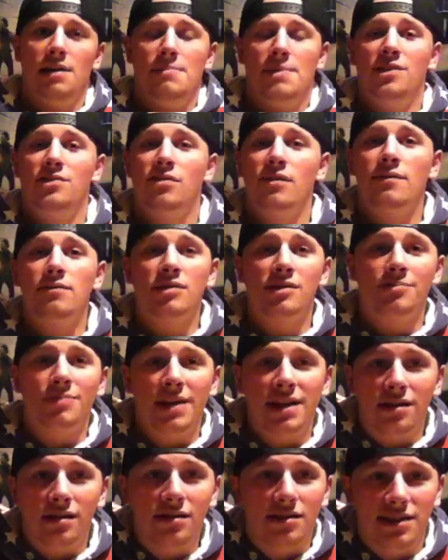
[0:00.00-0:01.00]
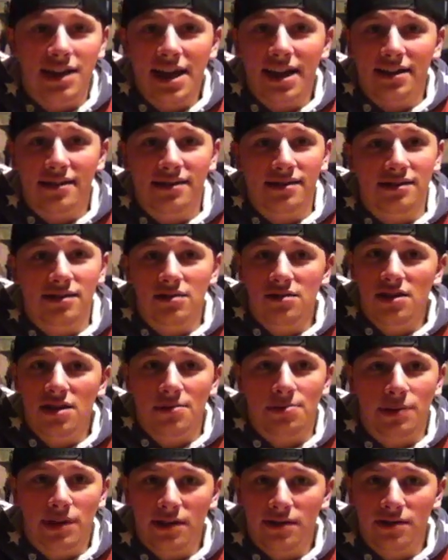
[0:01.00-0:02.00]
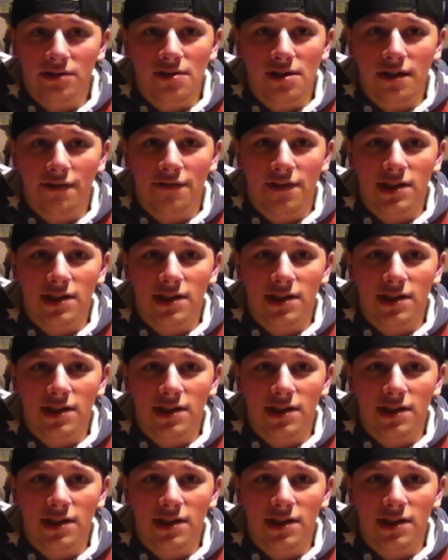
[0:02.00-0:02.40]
Make sure everyone's playing good decks. Don't let your